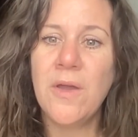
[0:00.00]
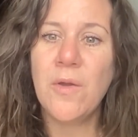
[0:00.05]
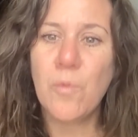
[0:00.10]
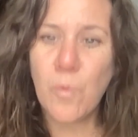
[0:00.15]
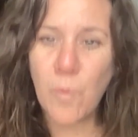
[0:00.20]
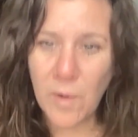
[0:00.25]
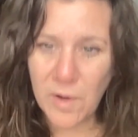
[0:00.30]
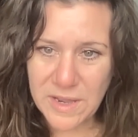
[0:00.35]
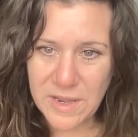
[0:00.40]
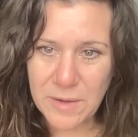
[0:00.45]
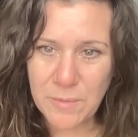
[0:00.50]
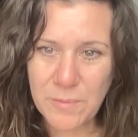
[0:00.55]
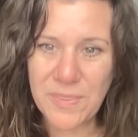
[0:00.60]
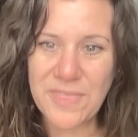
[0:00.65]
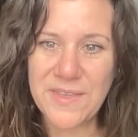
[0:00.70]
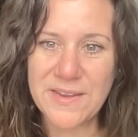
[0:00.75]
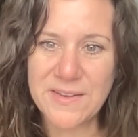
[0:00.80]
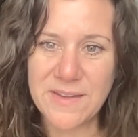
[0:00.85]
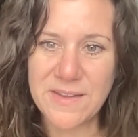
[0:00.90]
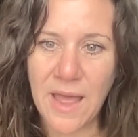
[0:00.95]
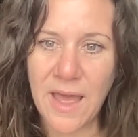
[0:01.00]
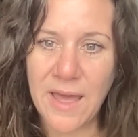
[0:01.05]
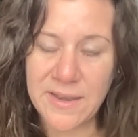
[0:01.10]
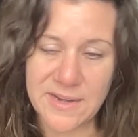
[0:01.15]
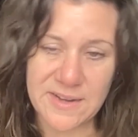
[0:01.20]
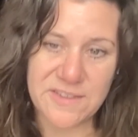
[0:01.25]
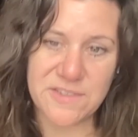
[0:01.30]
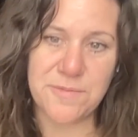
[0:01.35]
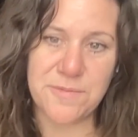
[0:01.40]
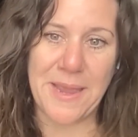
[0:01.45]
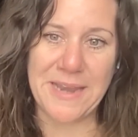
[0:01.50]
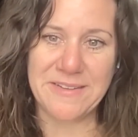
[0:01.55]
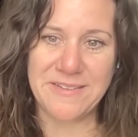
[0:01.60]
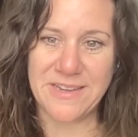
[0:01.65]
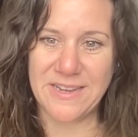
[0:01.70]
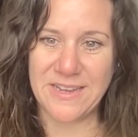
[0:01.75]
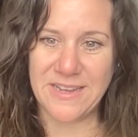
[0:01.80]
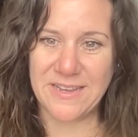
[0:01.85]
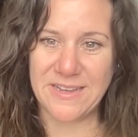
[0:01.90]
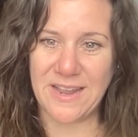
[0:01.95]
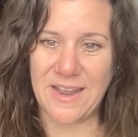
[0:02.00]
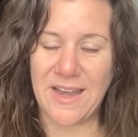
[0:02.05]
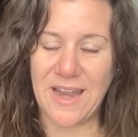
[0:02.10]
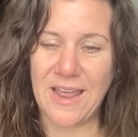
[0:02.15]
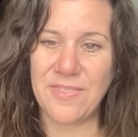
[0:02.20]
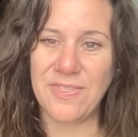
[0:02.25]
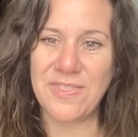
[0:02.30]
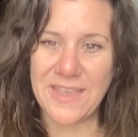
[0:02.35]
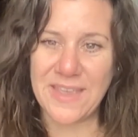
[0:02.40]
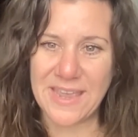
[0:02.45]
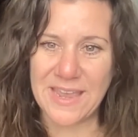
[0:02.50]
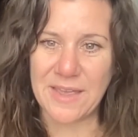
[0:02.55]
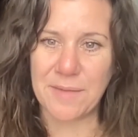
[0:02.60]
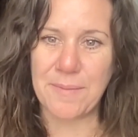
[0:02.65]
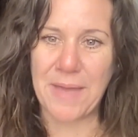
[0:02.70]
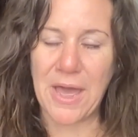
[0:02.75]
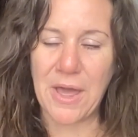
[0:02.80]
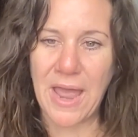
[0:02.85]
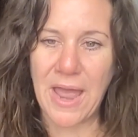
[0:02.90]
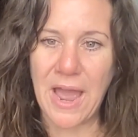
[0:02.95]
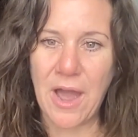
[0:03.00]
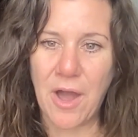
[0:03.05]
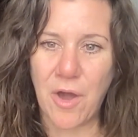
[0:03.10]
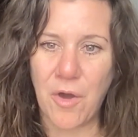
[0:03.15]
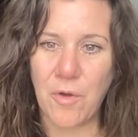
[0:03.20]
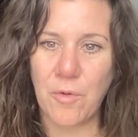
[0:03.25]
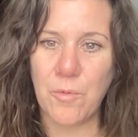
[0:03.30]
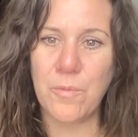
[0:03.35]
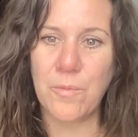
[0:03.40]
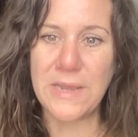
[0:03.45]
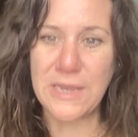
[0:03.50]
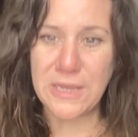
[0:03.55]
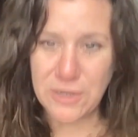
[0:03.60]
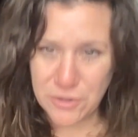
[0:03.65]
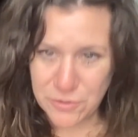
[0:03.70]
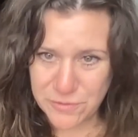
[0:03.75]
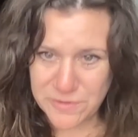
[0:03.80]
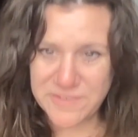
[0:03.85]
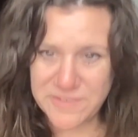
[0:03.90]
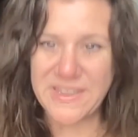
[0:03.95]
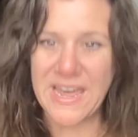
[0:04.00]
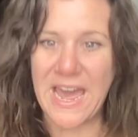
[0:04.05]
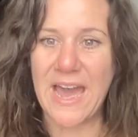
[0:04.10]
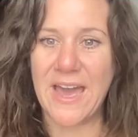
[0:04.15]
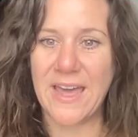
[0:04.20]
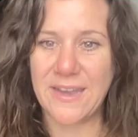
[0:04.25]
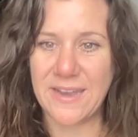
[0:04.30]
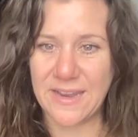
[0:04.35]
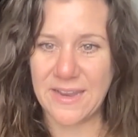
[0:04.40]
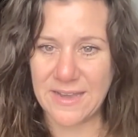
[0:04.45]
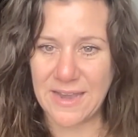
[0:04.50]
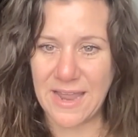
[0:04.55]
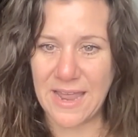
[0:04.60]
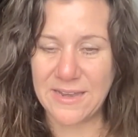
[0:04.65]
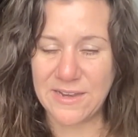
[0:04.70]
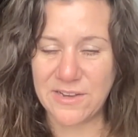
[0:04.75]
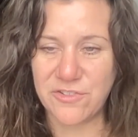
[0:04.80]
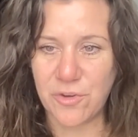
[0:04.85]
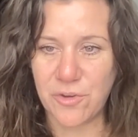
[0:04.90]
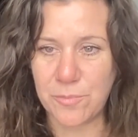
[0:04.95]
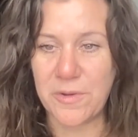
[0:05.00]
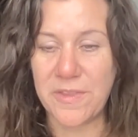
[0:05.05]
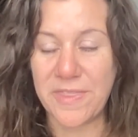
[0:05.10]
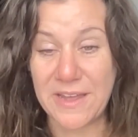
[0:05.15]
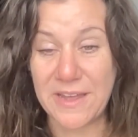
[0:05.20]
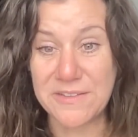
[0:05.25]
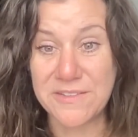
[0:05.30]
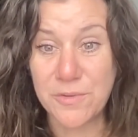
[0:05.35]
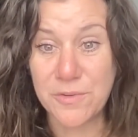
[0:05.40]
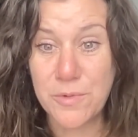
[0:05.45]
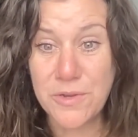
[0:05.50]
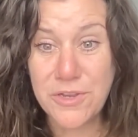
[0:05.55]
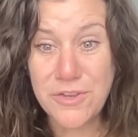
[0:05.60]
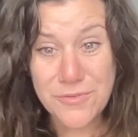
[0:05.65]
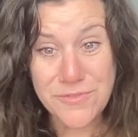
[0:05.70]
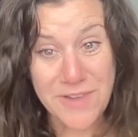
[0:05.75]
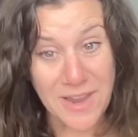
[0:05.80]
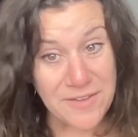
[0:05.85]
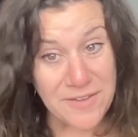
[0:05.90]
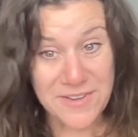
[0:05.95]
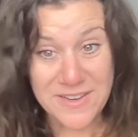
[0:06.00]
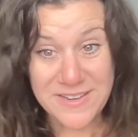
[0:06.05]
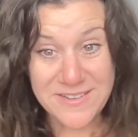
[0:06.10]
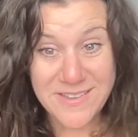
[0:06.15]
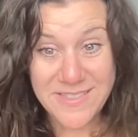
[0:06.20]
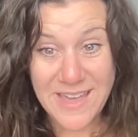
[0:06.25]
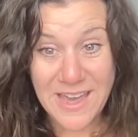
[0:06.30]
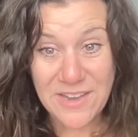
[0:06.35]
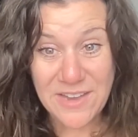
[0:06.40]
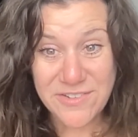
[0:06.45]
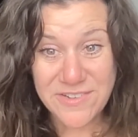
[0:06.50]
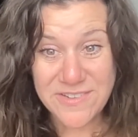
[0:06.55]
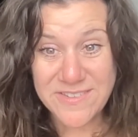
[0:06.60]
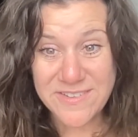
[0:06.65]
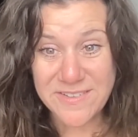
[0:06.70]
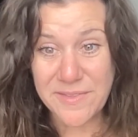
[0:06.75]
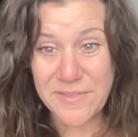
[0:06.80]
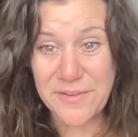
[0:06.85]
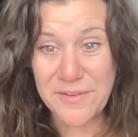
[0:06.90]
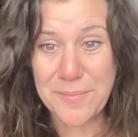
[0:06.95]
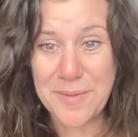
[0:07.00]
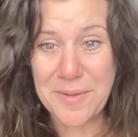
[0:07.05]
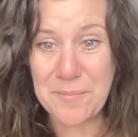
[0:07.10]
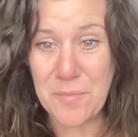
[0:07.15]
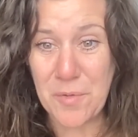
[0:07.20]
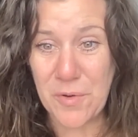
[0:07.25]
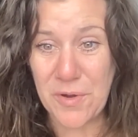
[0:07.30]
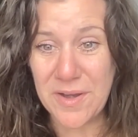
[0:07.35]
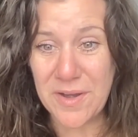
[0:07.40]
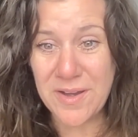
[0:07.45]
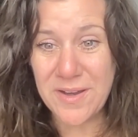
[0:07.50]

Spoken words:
working with the unexpected and thinking about how we use that and interpret that. So will you dive into that just a little bit more?